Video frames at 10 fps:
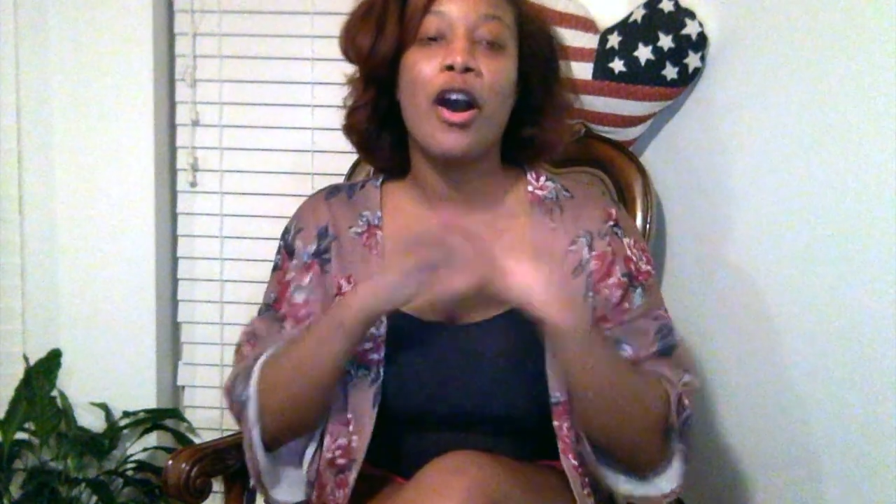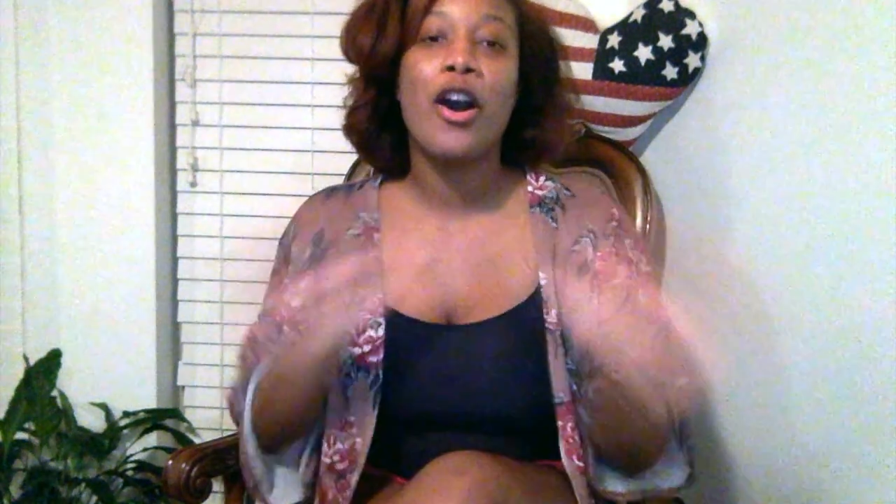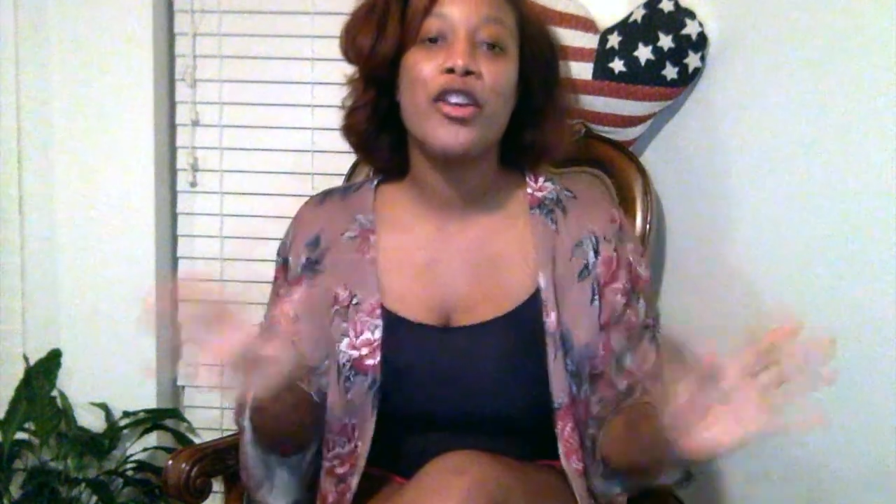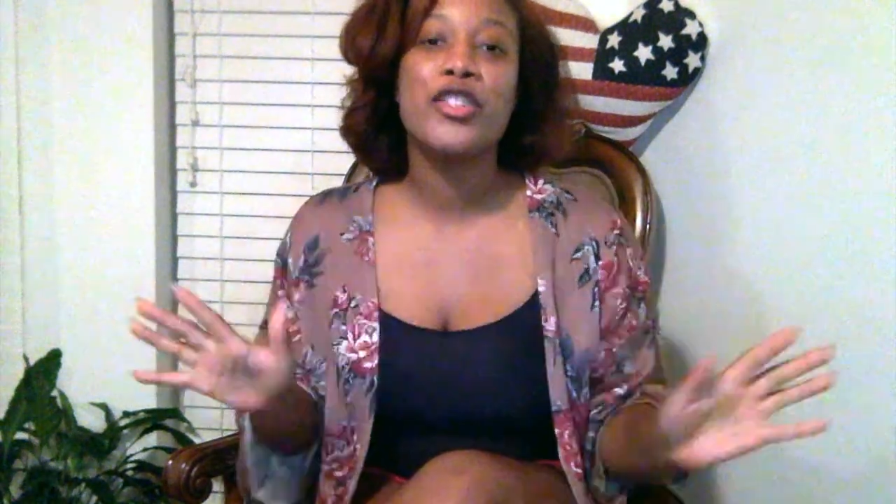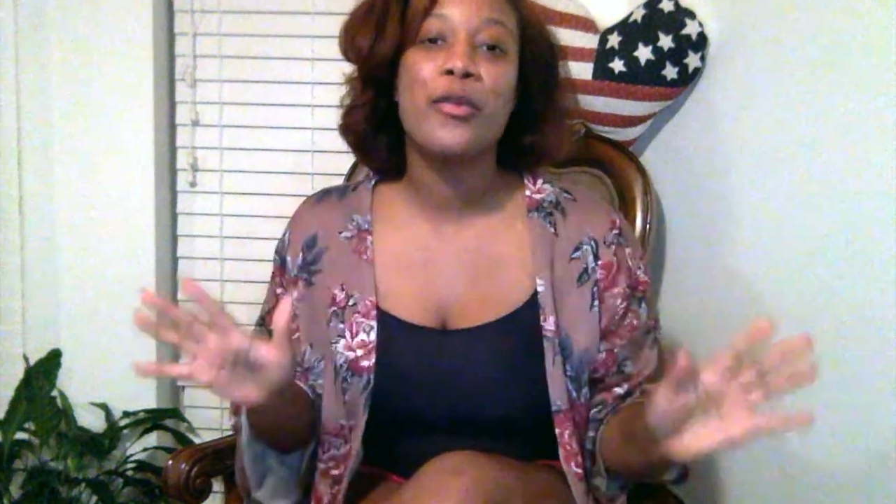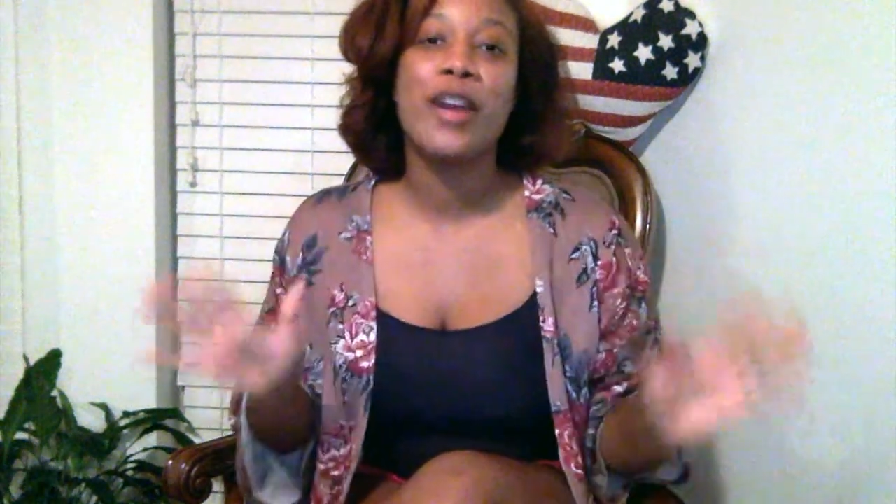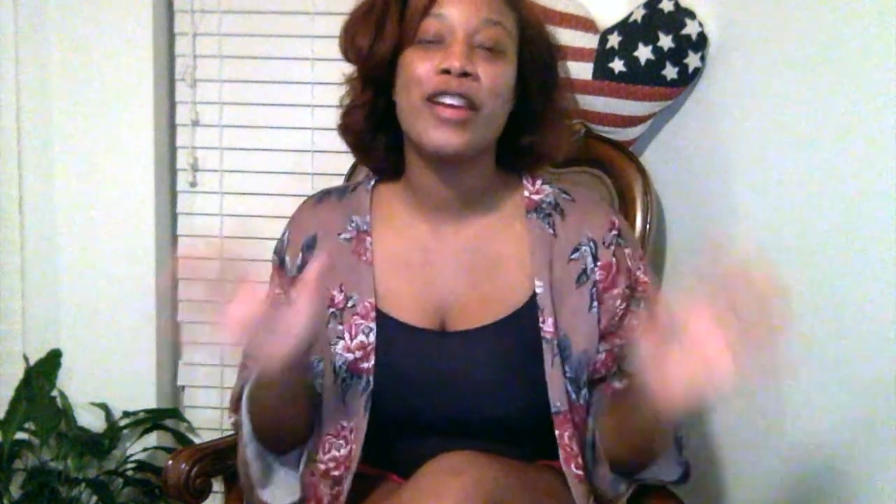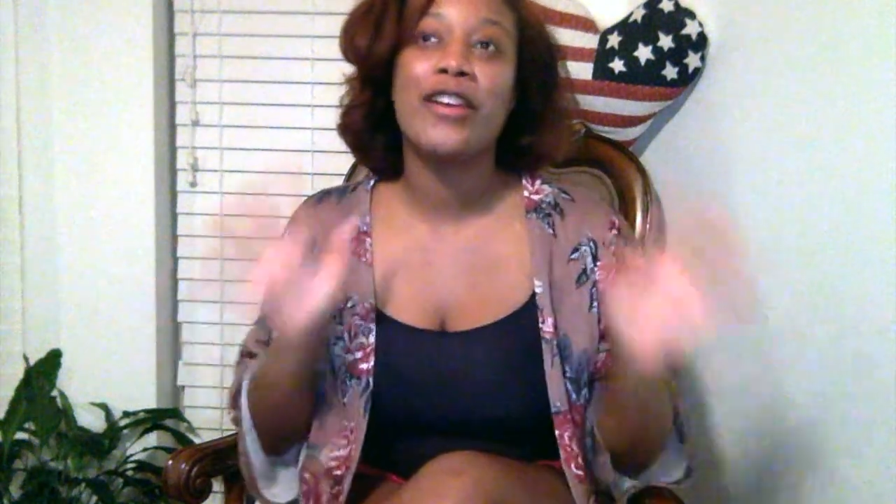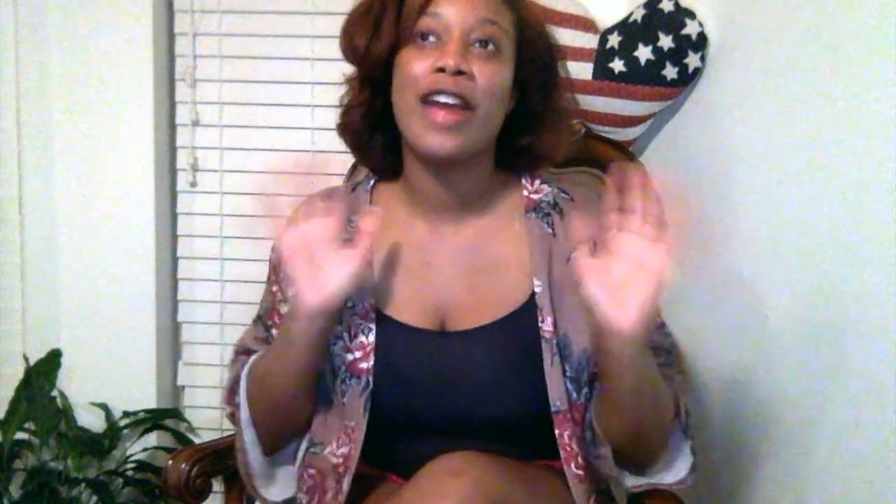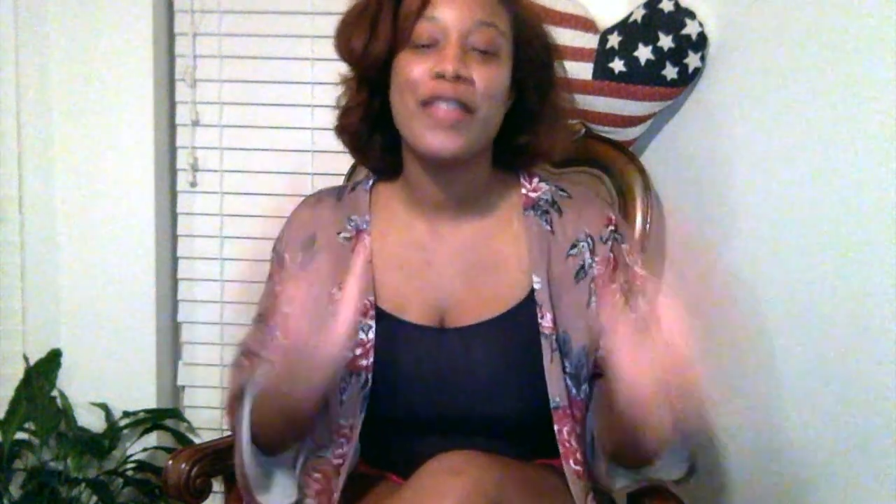Also,
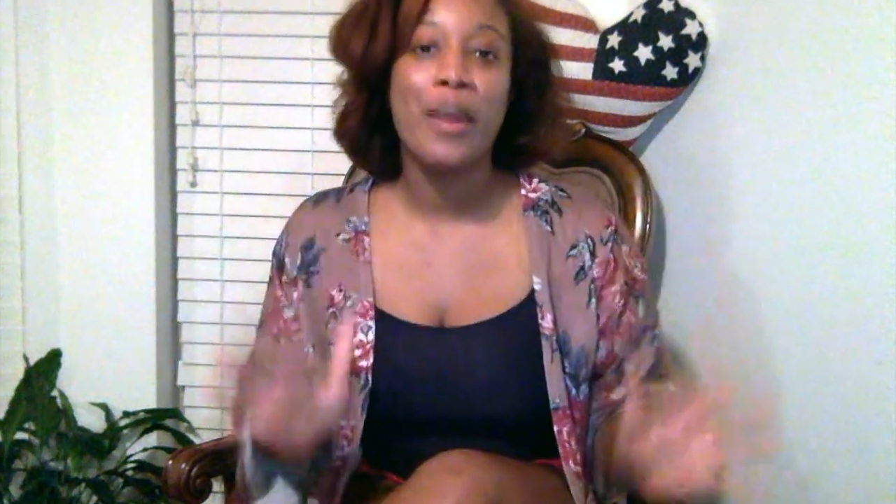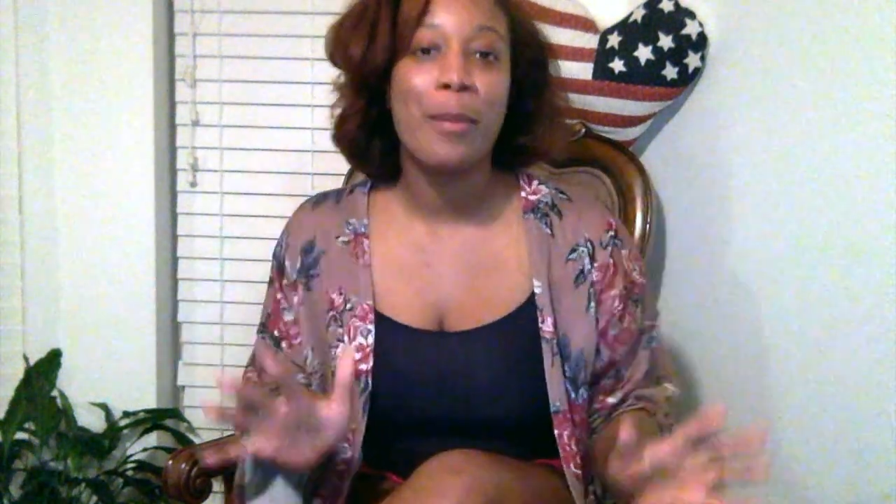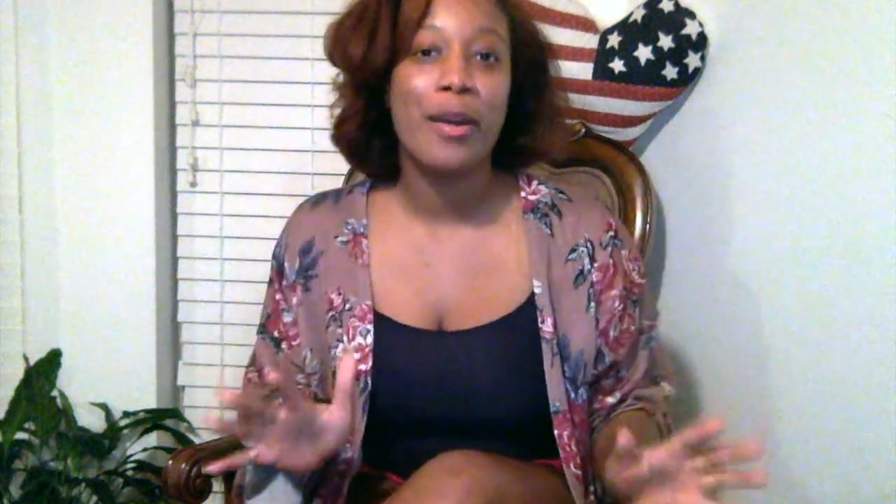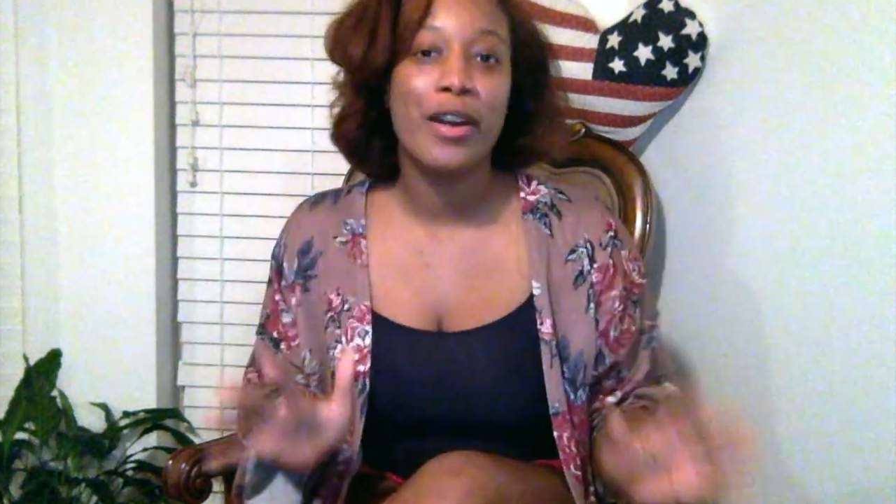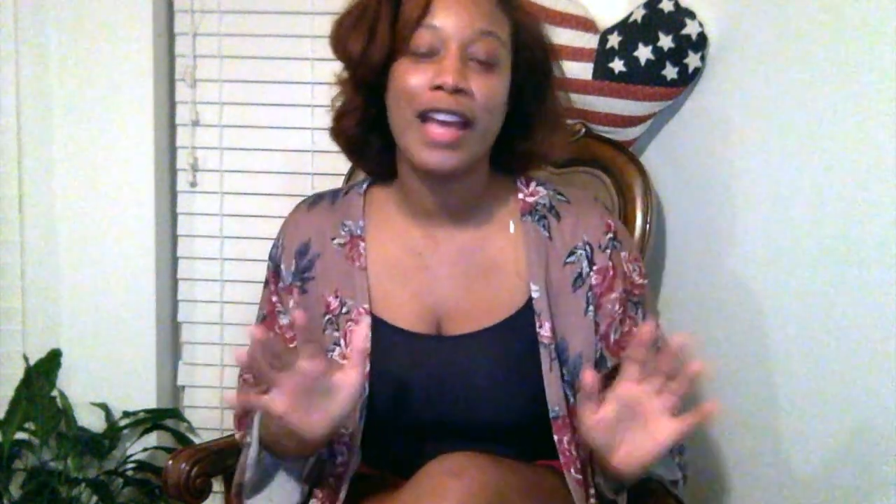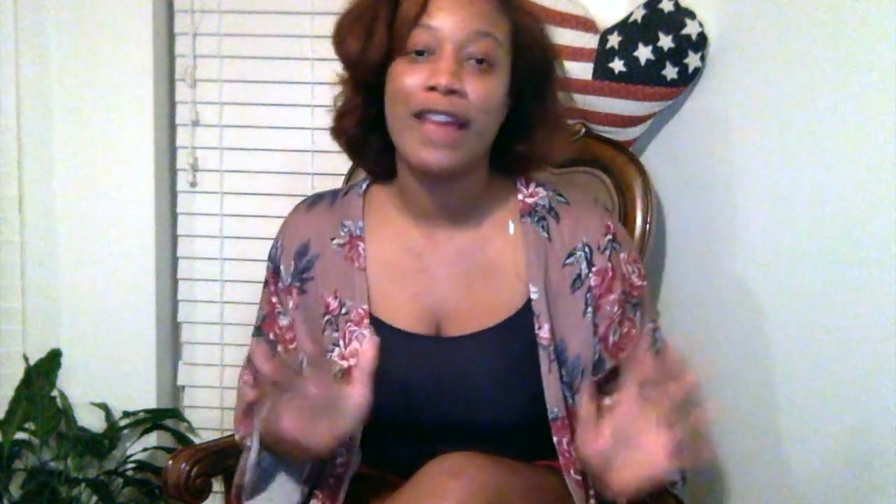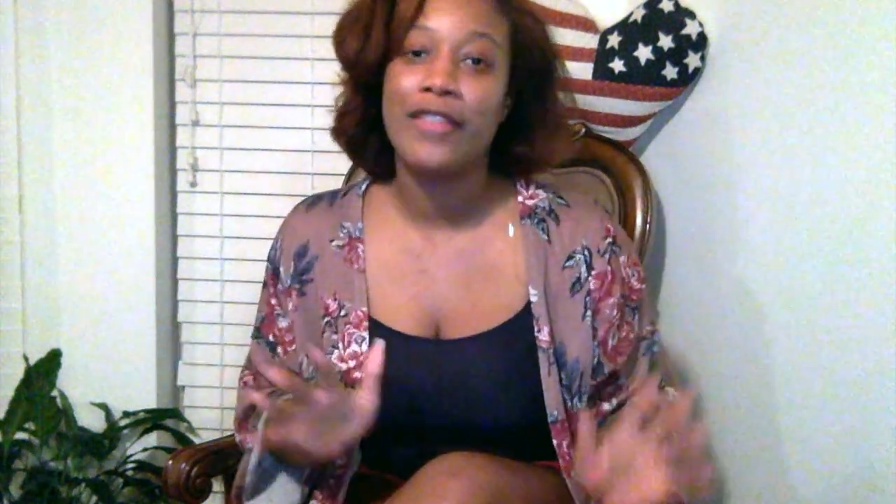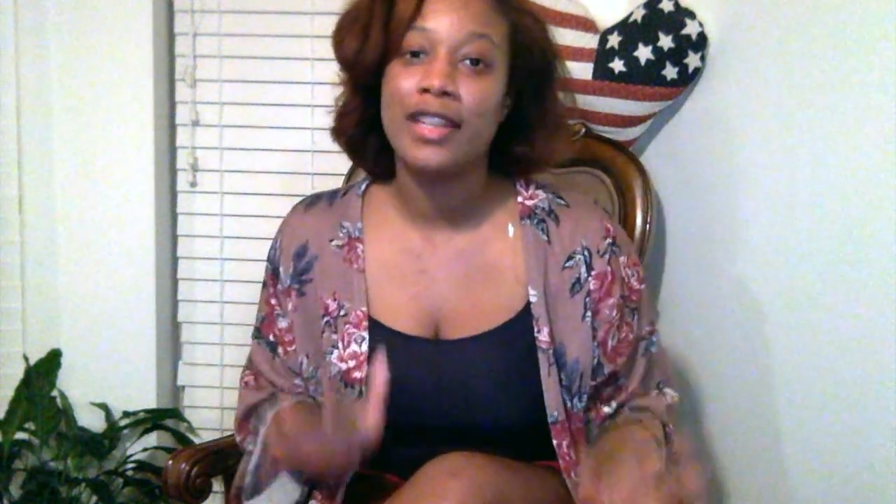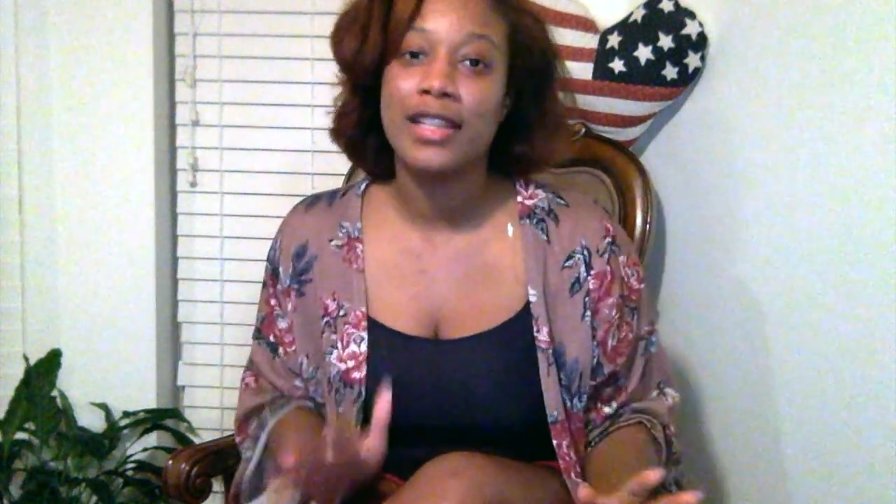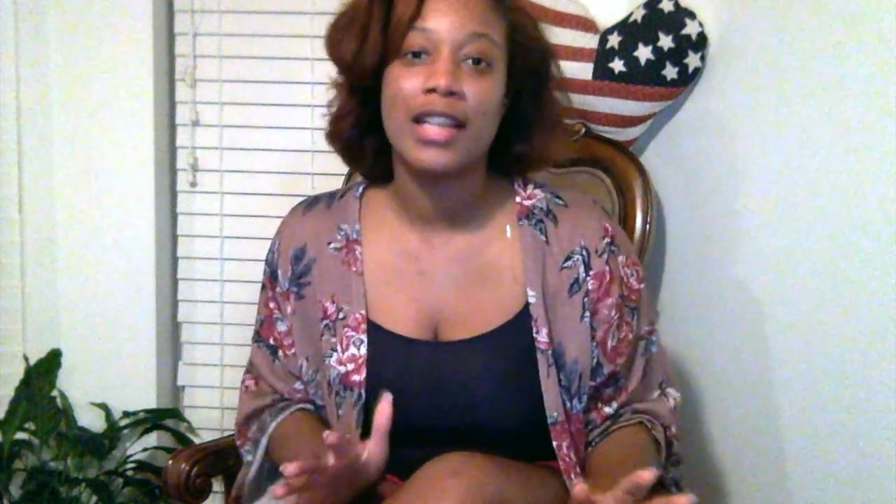while you're at that party
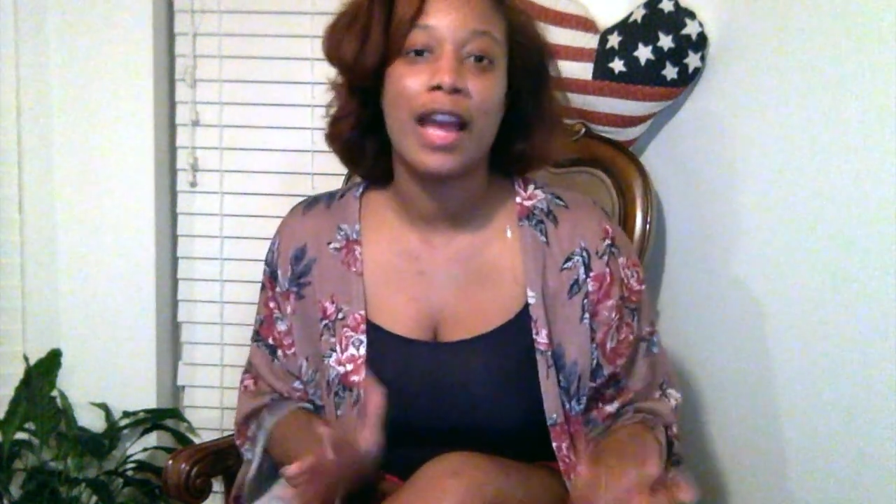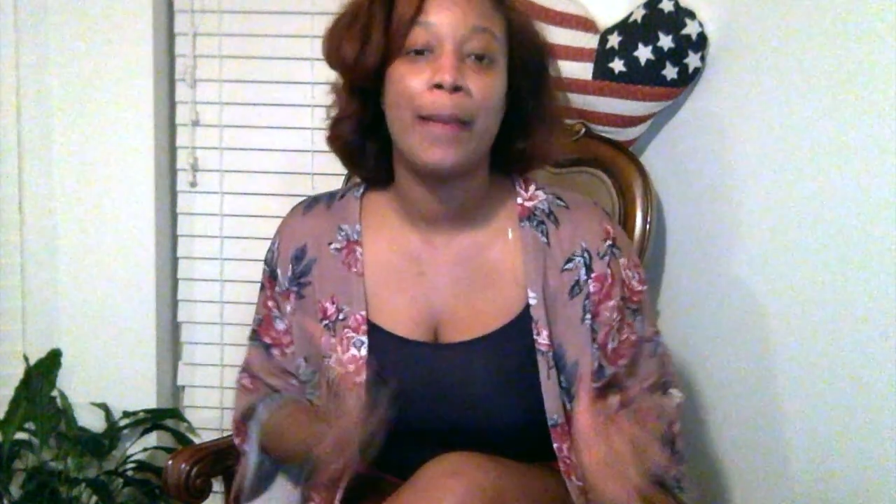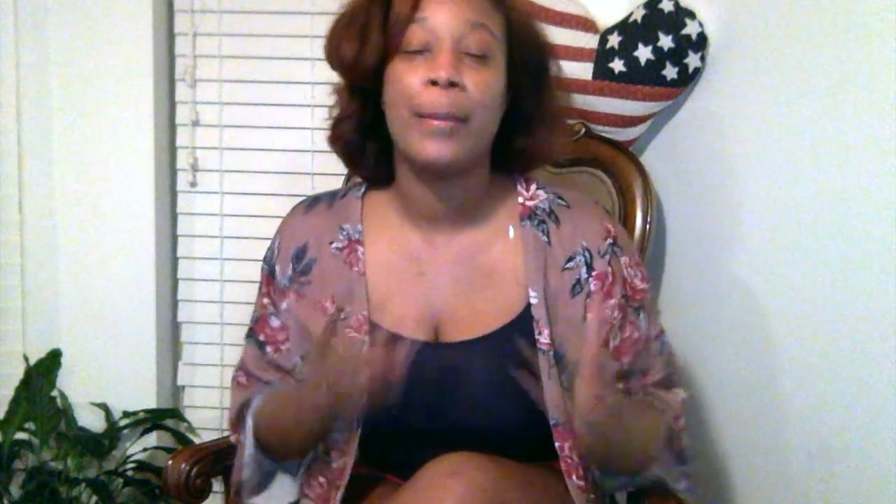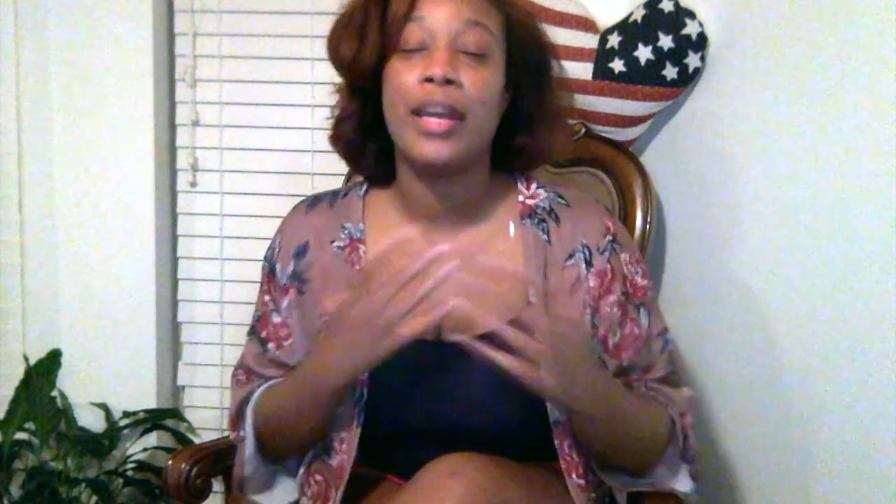having a good time,